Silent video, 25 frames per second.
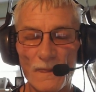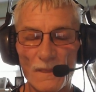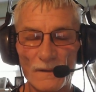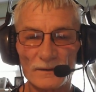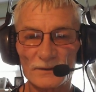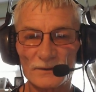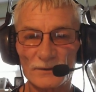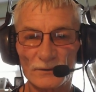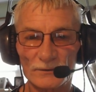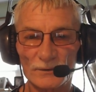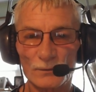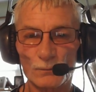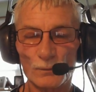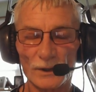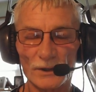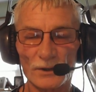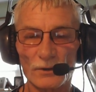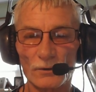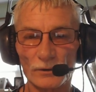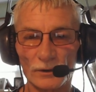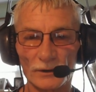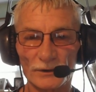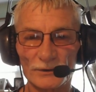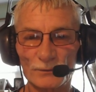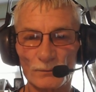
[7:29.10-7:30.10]
So it's one
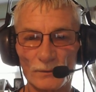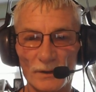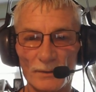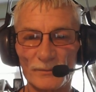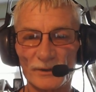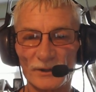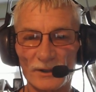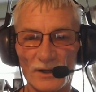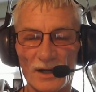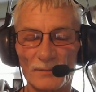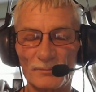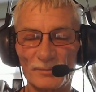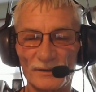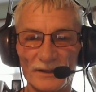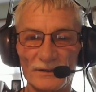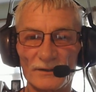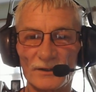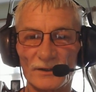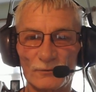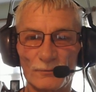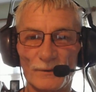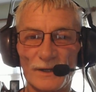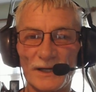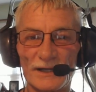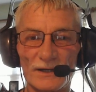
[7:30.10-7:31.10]
owner, it's one monopoly, the
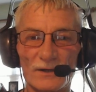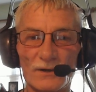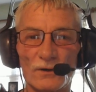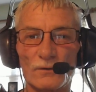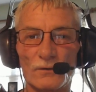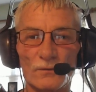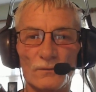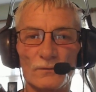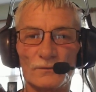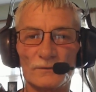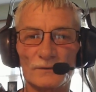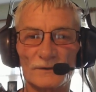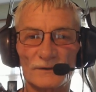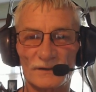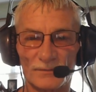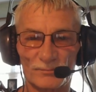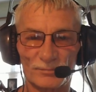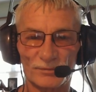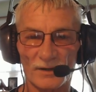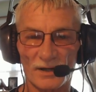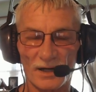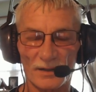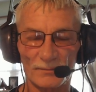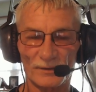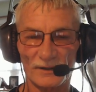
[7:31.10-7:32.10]
Queen owns the
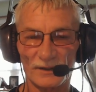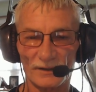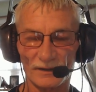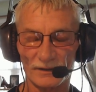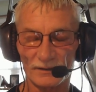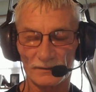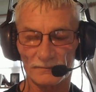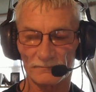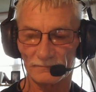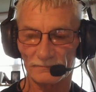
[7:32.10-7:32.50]
property.